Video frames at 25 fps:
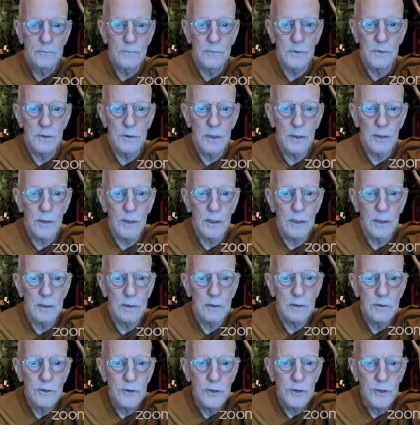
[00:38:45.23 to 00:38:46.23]
Is there a
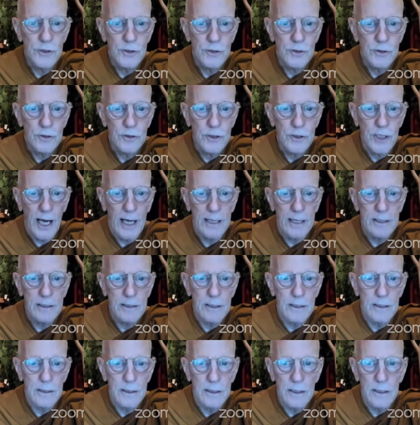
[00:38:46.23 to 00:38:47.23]
chat
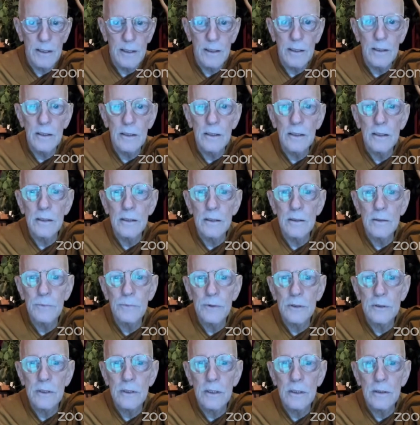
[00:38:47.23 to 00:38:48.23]
in there,
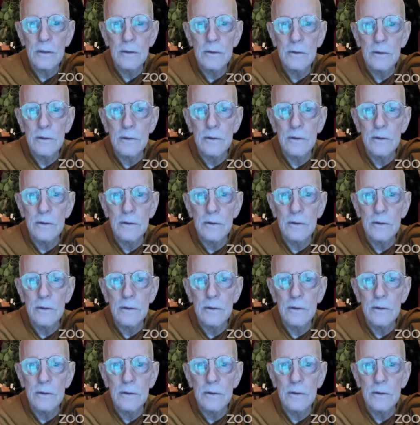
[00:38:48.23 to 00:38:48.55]
Prashant?